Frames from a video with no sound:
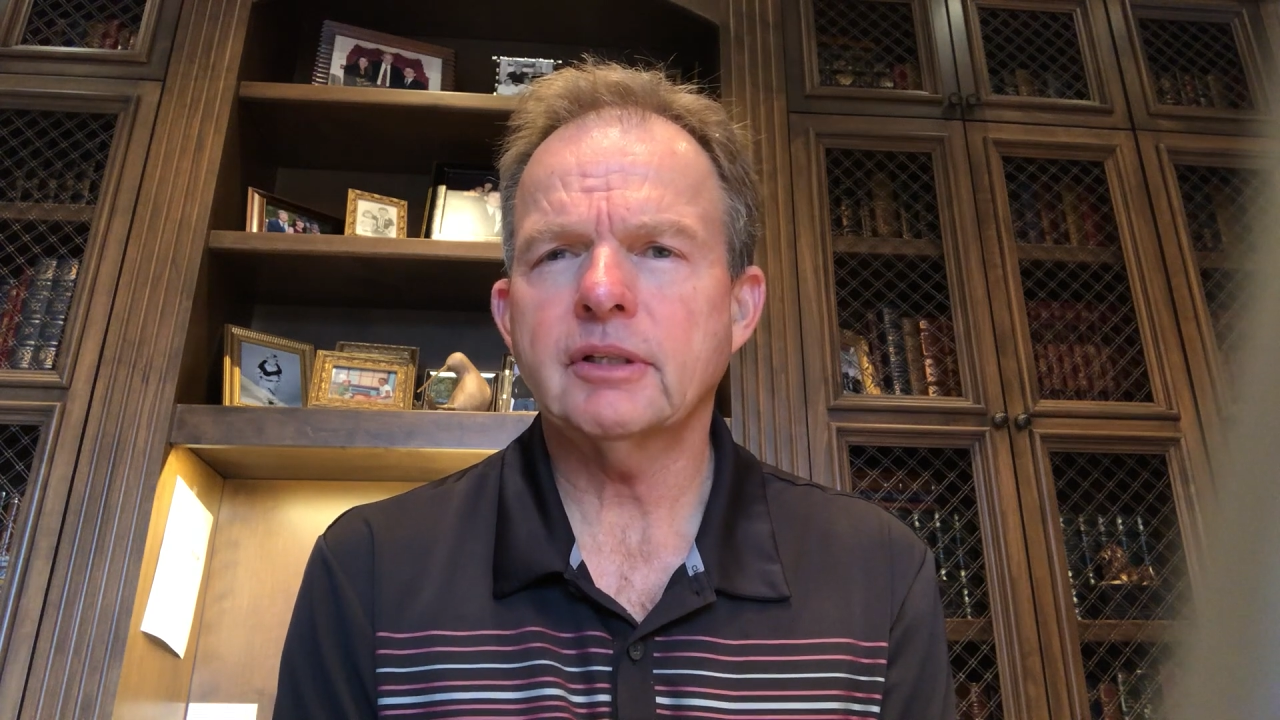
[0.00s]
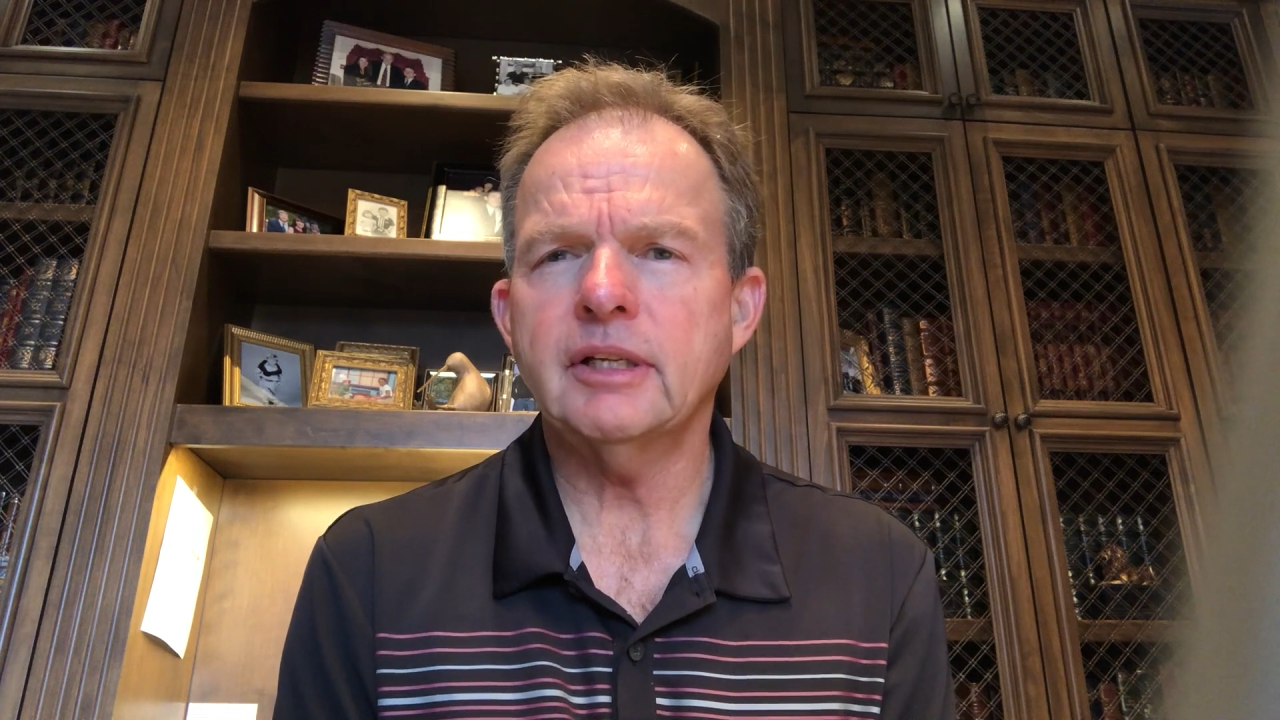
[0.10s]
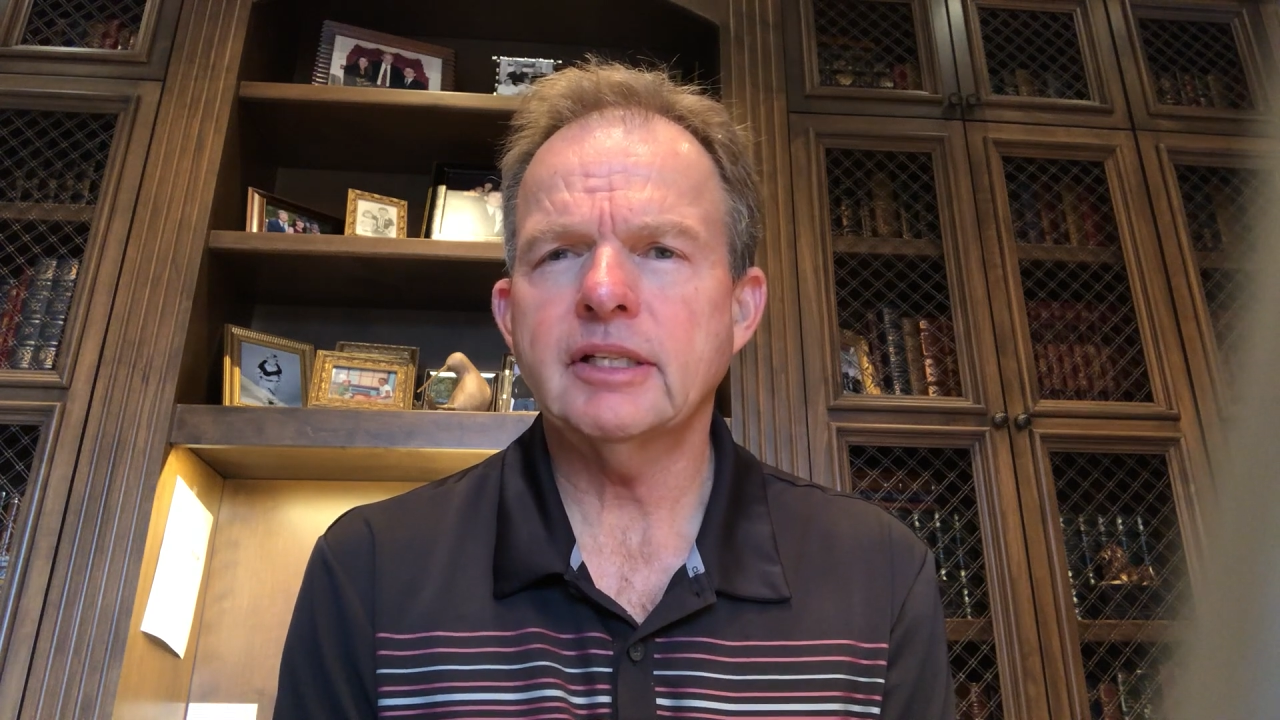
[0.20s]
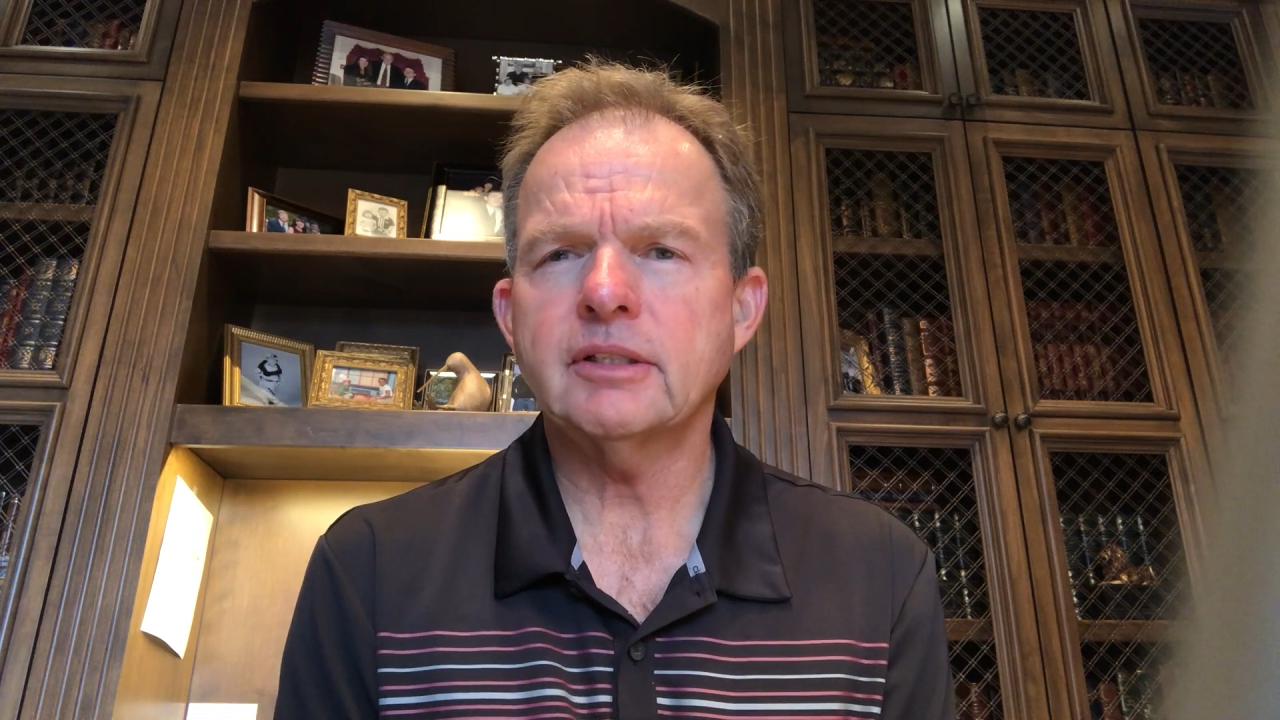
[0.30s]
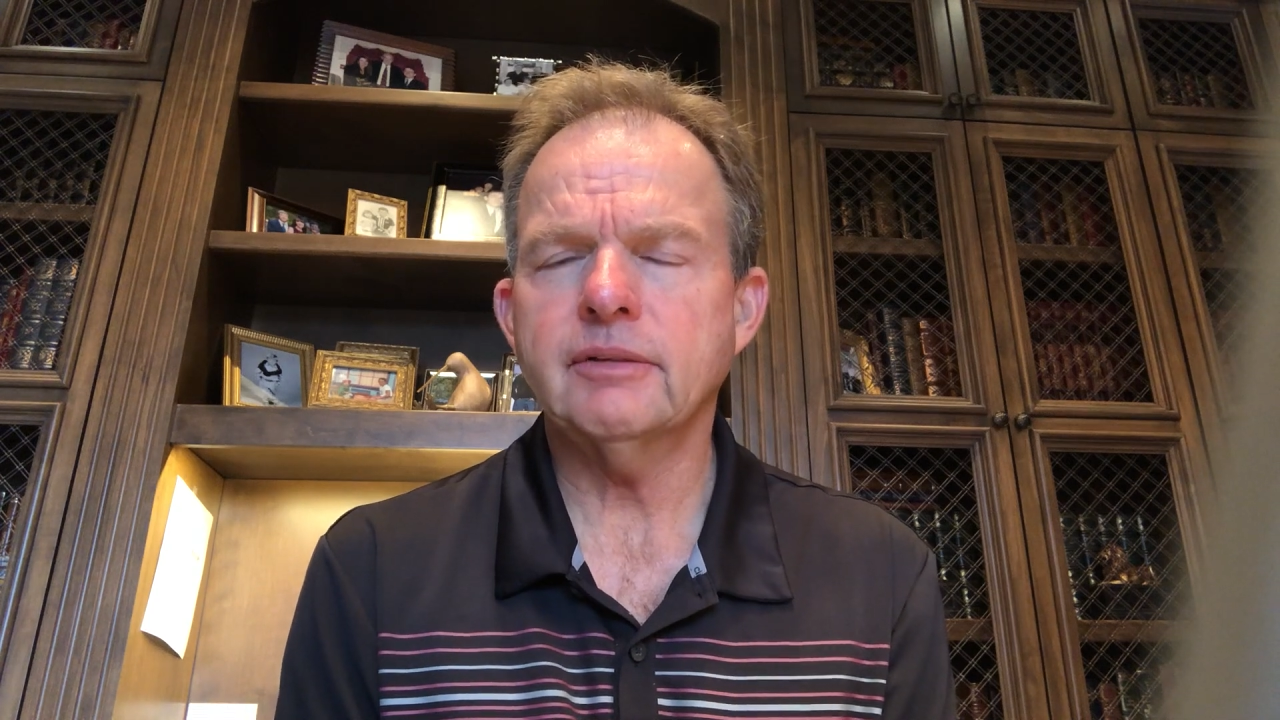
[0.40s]

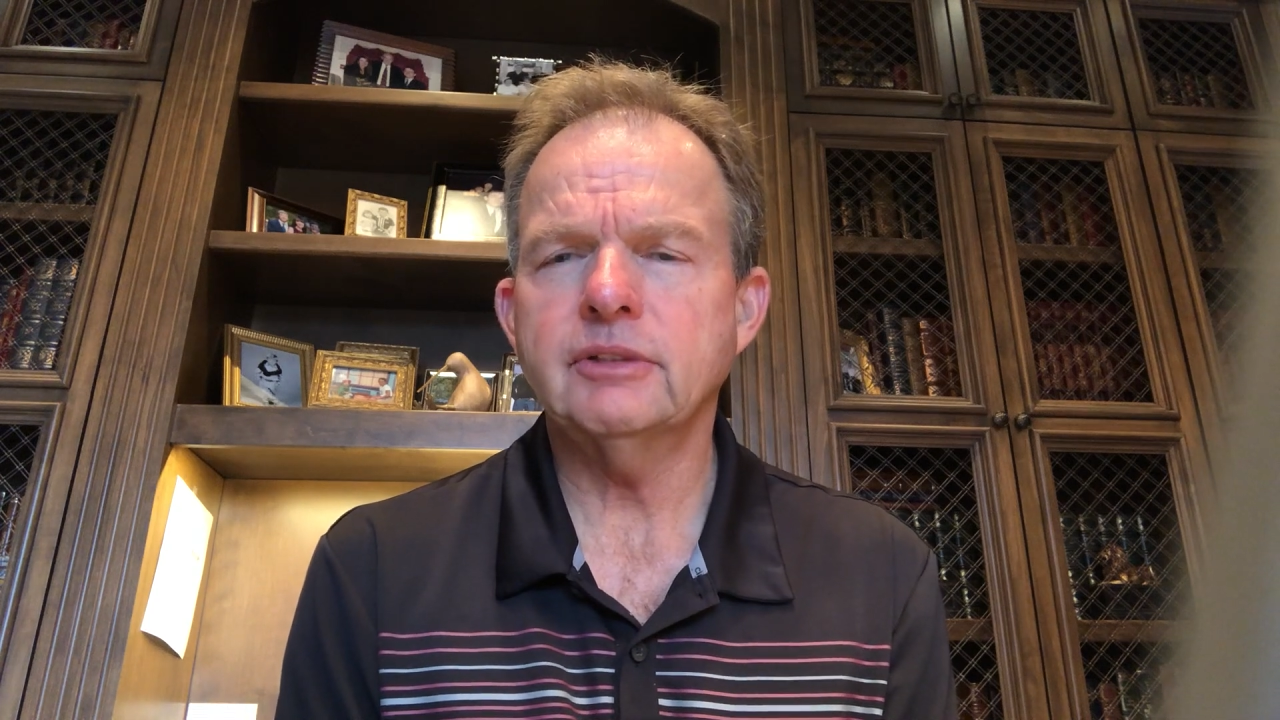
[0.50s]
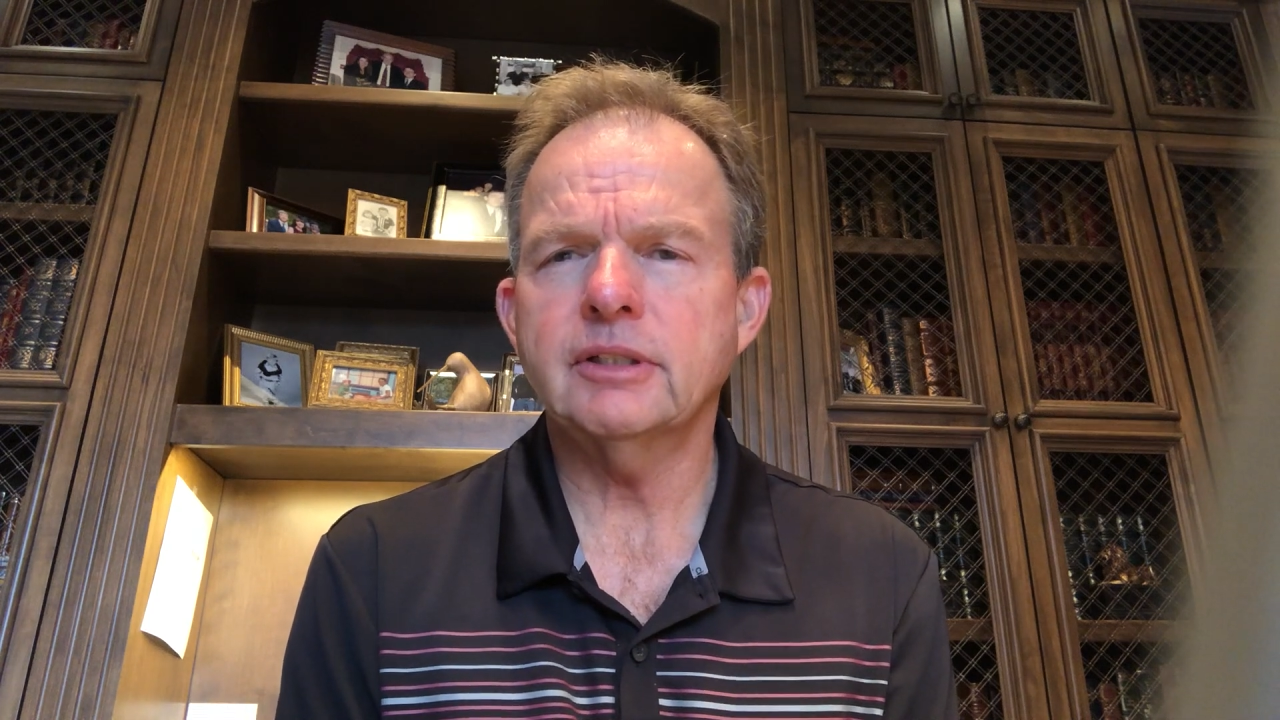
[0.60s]
clinics have